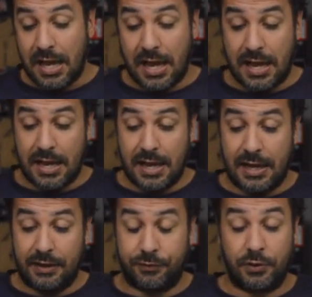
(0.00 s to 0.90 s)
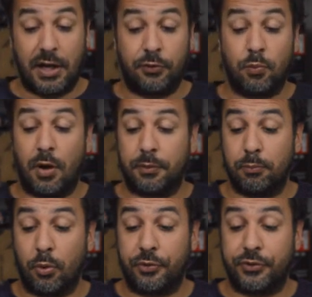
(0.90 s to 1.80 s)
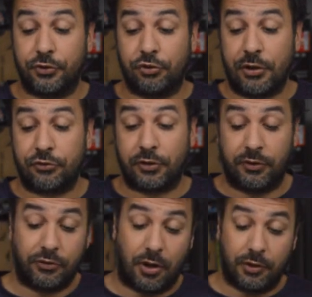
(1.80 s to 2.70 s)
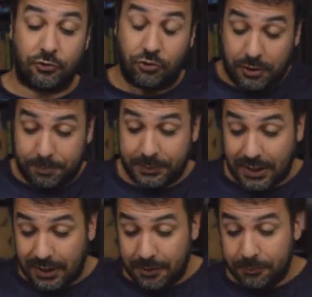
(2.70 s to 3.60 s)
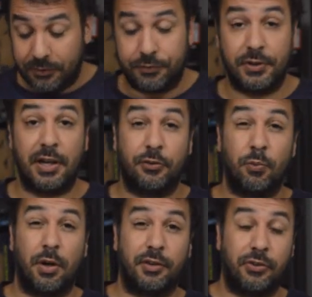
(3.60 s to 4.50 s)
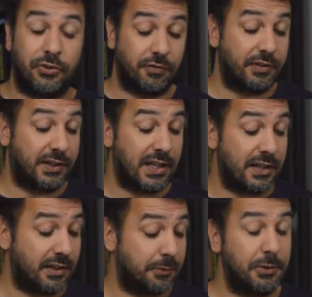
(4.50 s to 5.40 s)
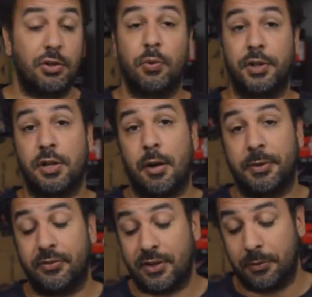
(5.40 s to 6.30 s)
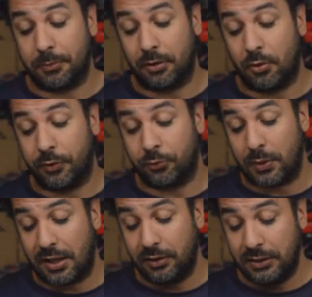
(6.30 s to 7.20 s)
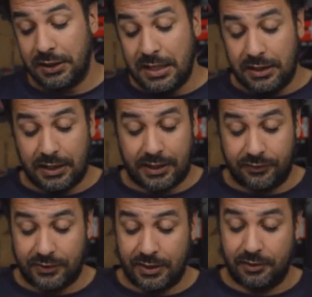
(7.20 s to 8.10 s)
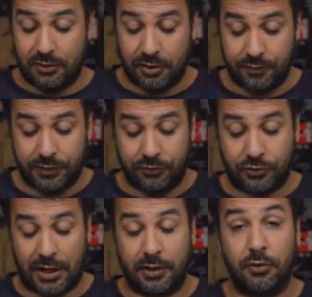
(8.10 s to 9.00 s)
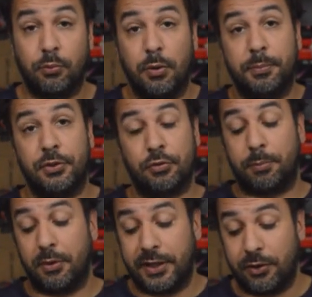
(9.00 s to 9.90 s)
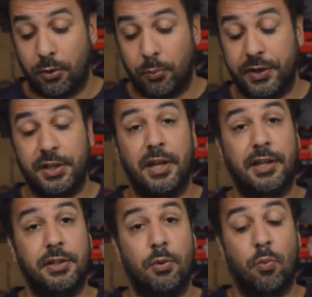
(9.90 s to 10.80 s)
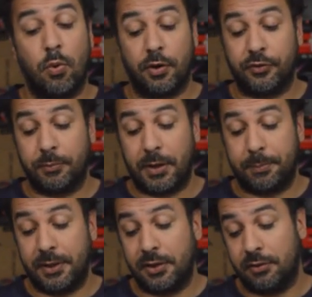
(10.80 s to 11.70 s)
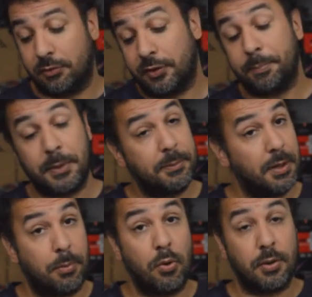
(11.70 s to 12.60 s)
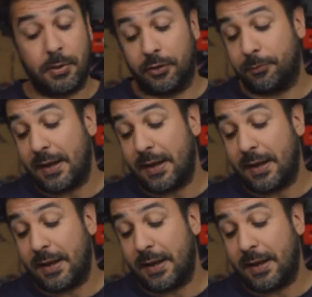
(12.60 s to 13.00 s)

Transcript: Uh, if you guys want more suggestions on cheap games, if you guys want stuff like that, let me know in the comments down below as well. Like I said, none of these titles will be AAA or win any awards in my opinion, except maybe the Pokemons.